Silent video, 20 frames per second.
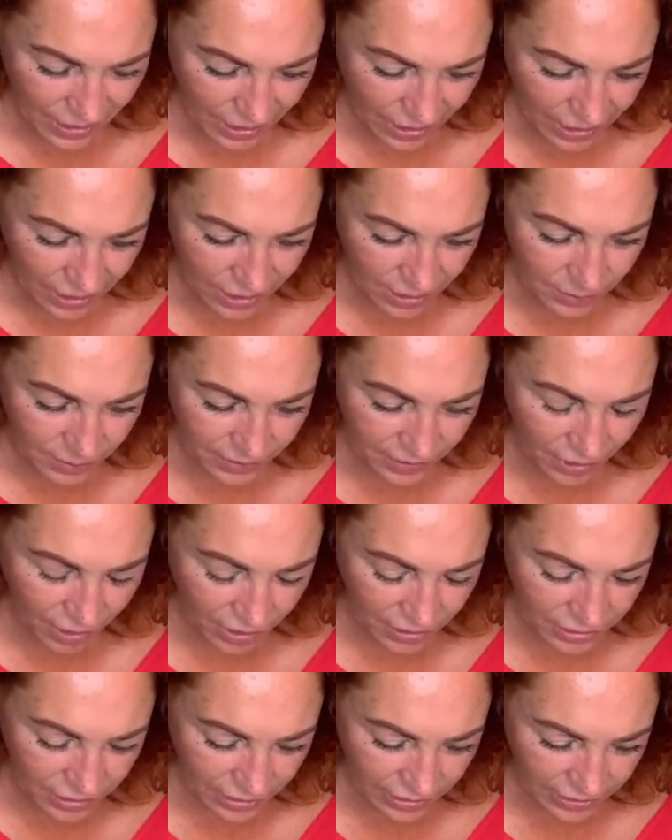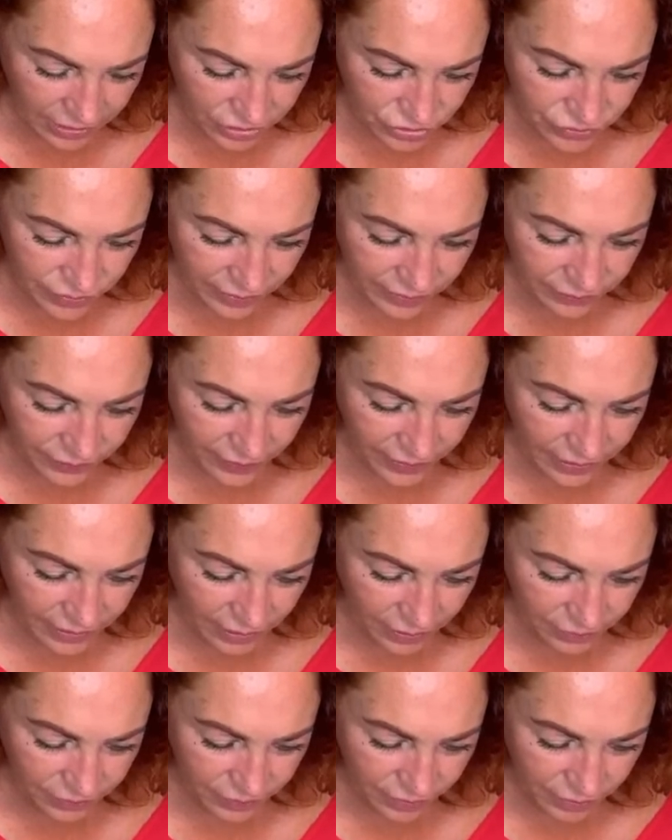Uh, kind of like Dries Van
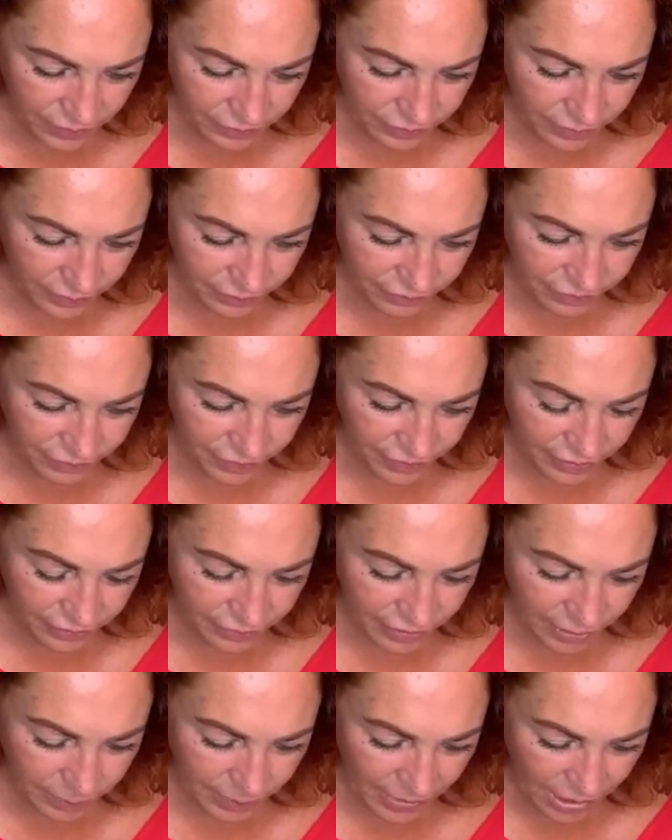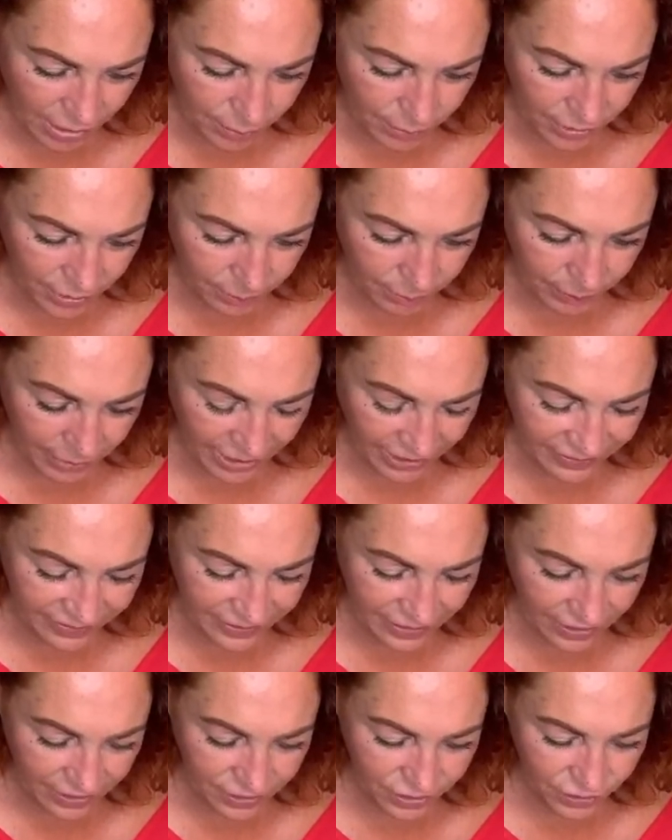Noten from Frederick Malle, but
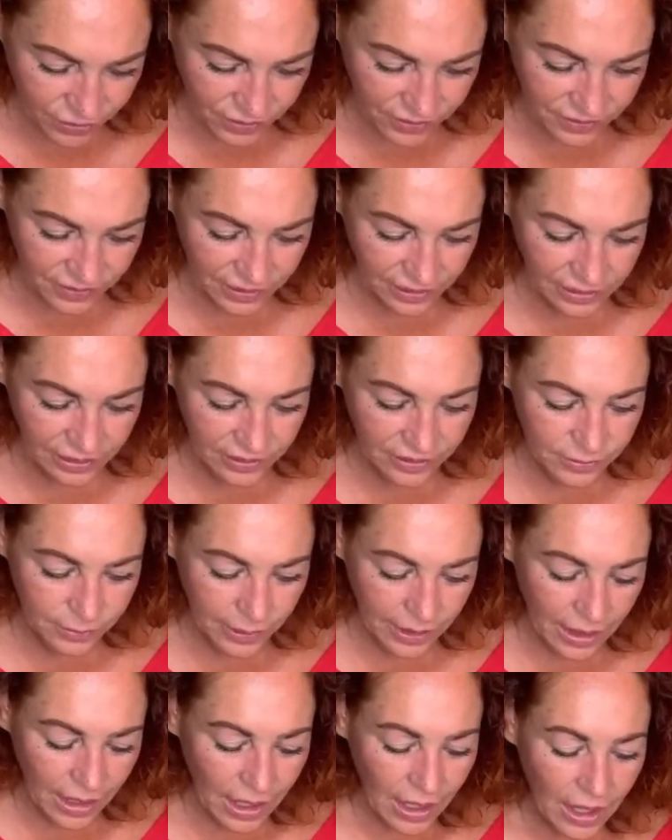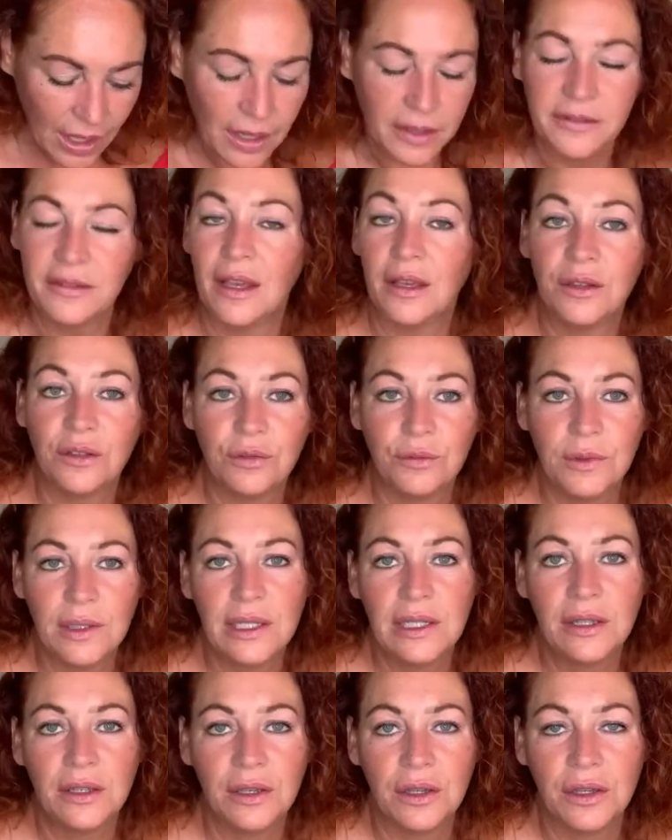better and not as sickly sweet. Sounds
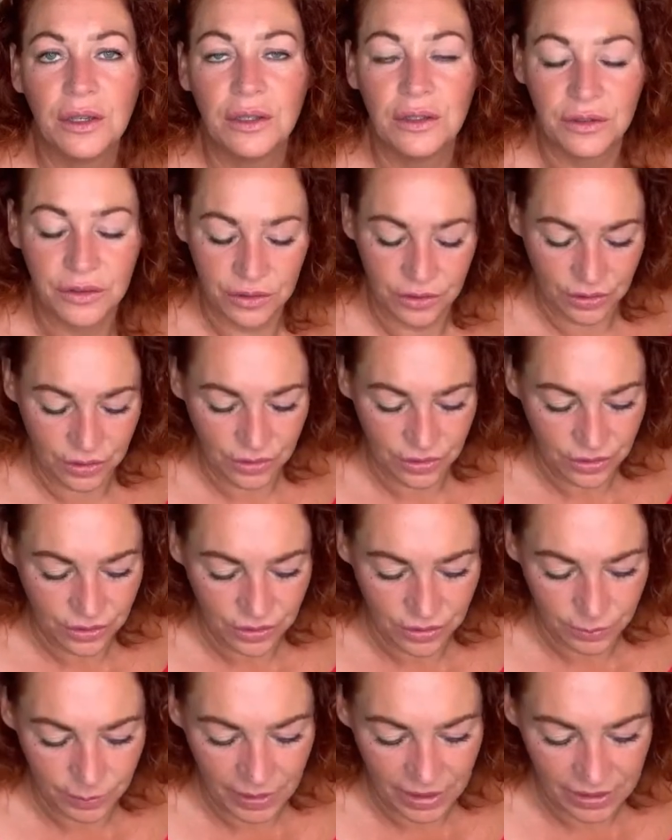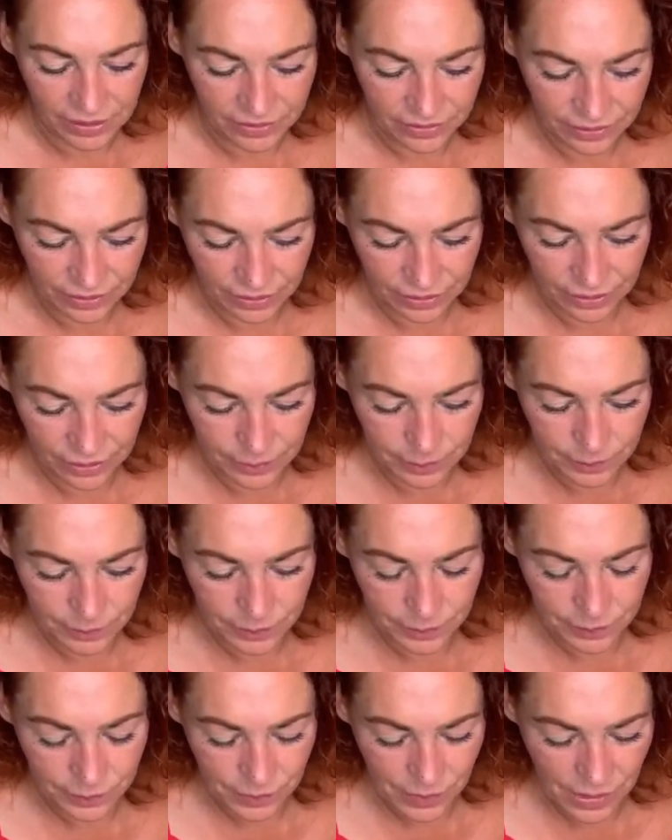really good, Peter.
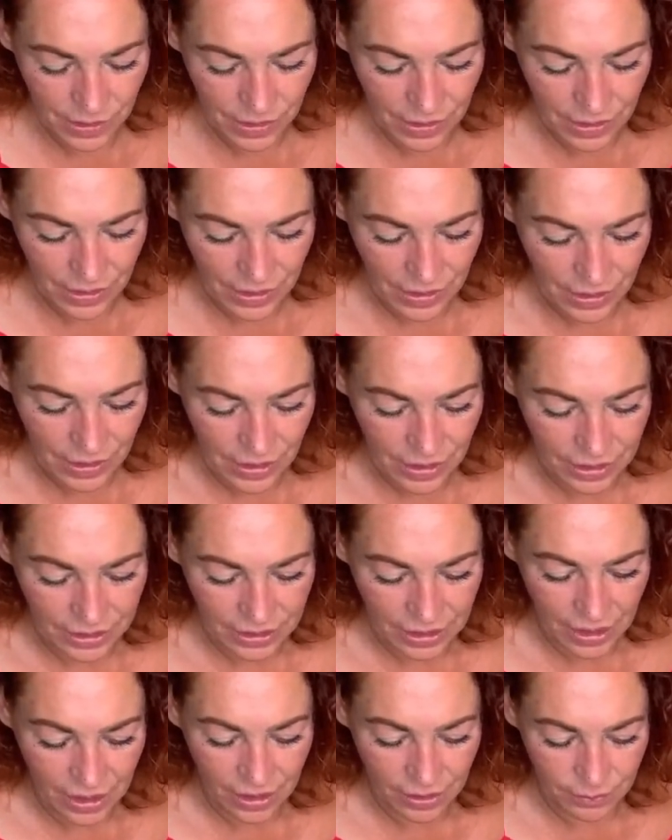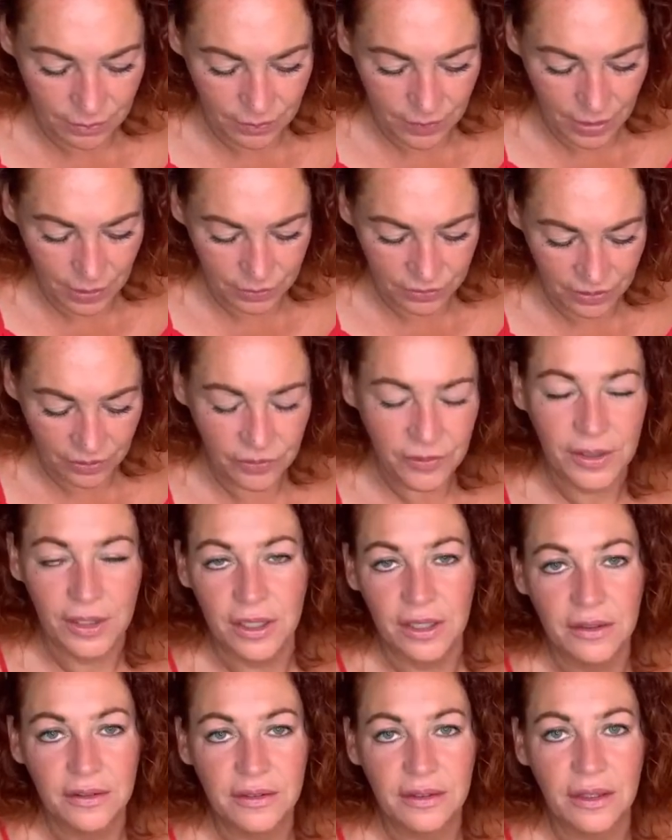Yeah, I'll
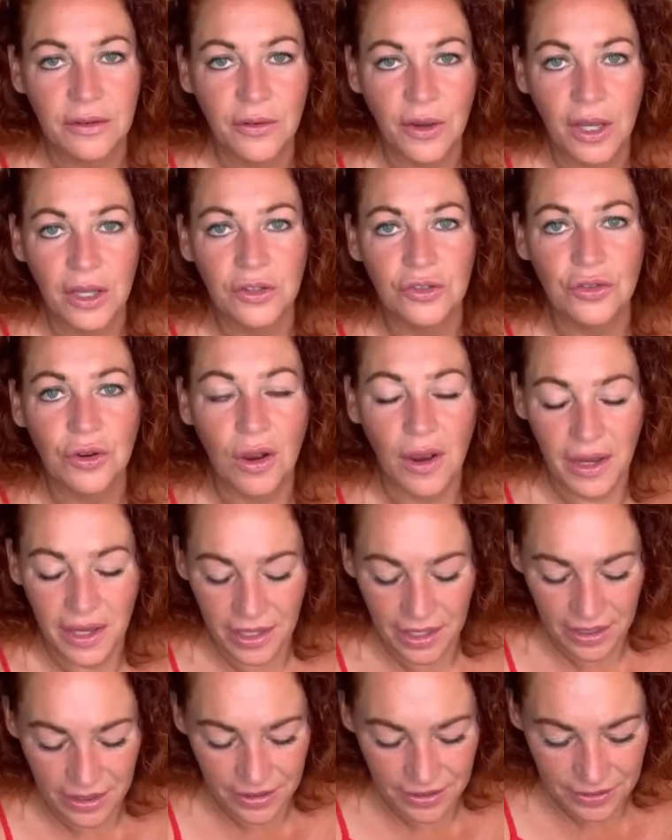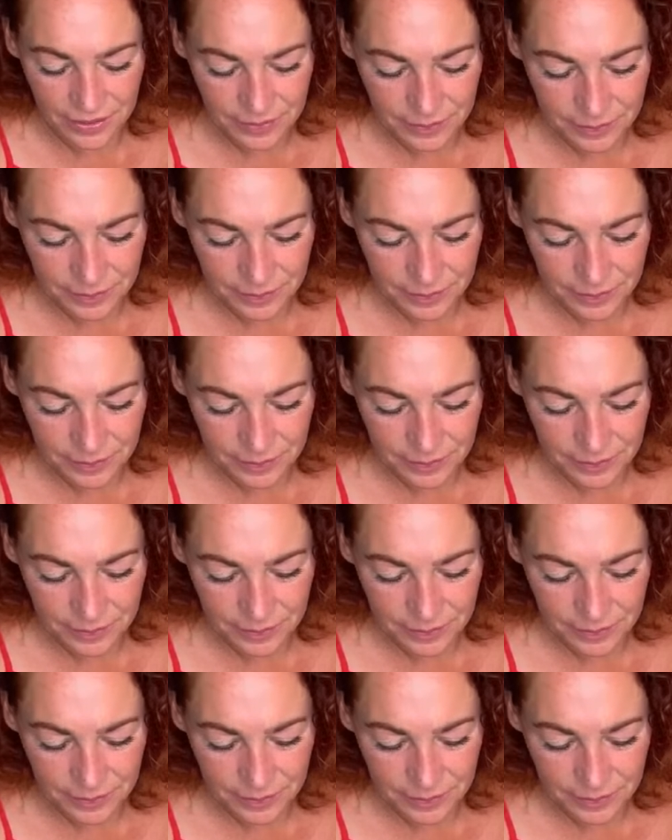definitely see if I can try it.